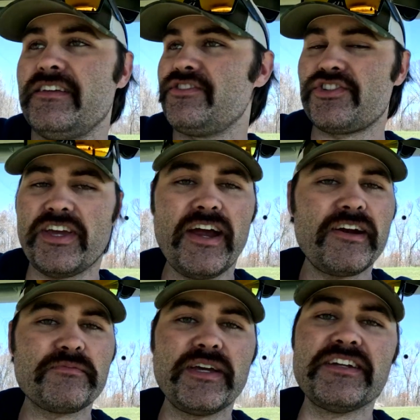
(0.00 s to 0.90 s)

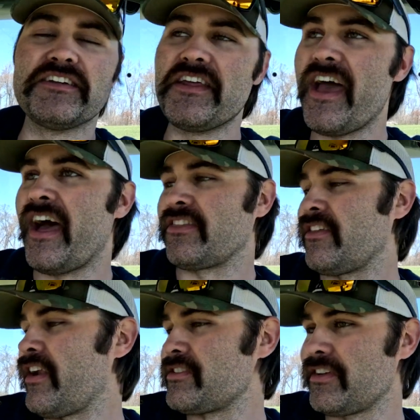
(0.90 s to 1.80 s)
Scared me to death.
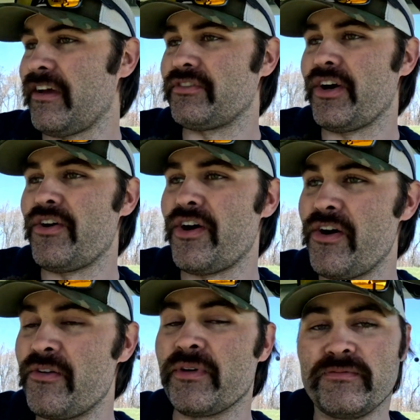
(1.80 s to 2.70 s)
Thought I was gonna have to go
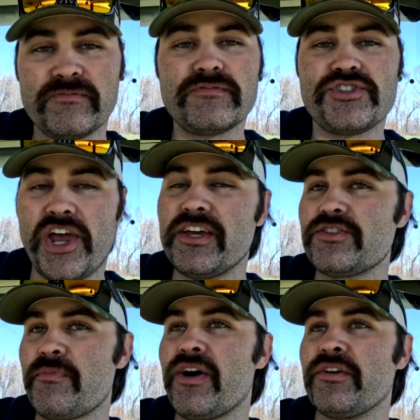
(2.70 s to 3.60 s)
home and
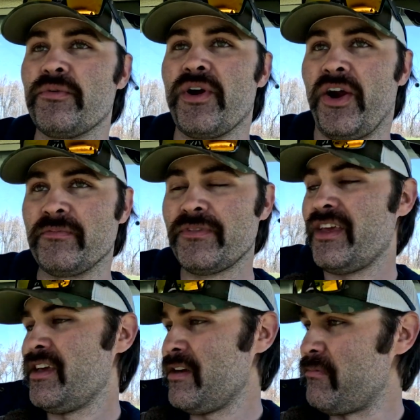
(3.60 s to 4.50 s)
change my underwear.
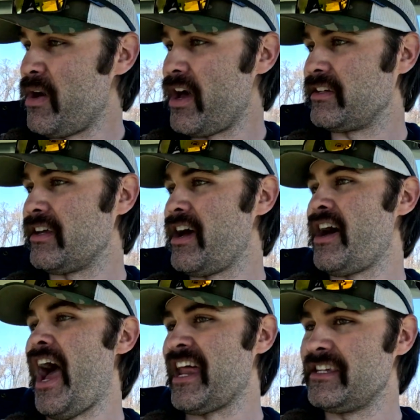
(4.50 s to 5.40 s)
But
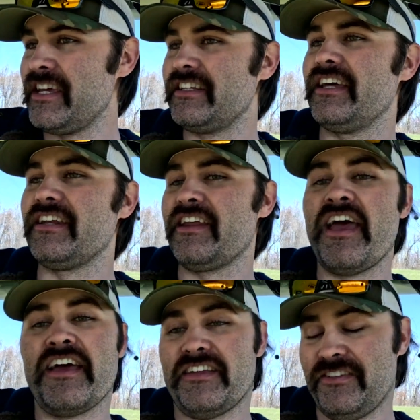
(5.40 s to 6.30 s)
uh, I did get
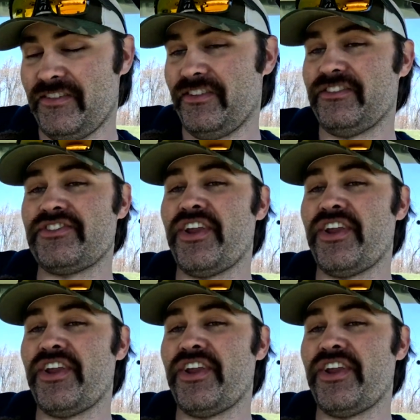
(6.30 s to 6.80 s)
it